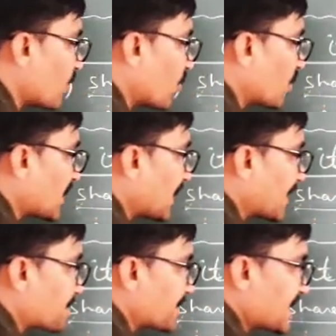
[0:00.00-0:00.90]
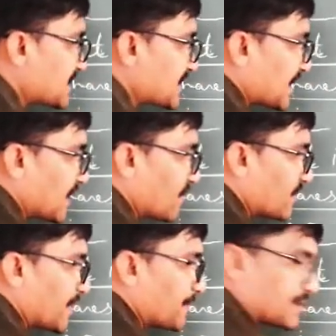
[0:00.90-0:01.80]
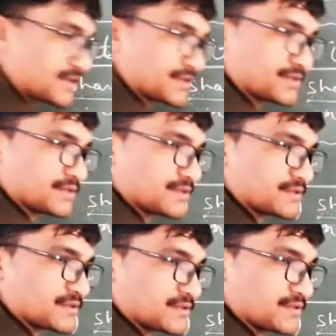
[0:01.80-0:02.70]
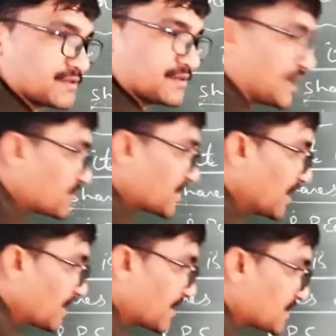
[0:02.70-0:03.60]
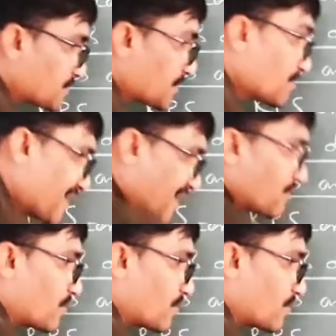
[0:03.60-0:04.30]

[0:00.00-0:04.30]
on RPS account debit. Now the entry is being made